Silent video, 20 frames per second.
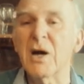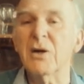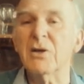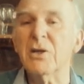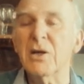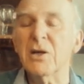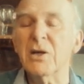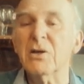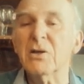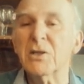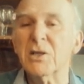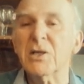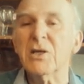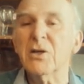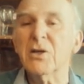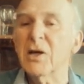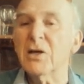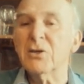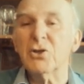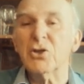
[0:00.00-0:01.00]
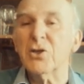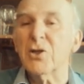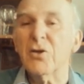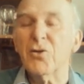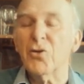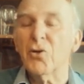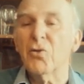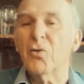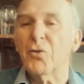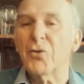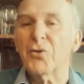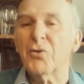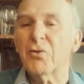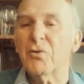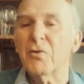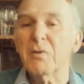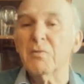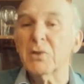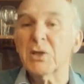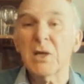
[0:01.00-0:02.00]
ideas he largely thought
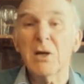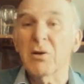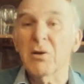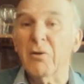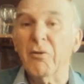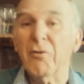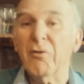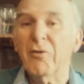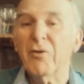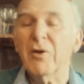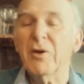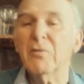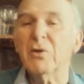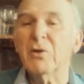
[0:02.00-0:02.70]
through himself.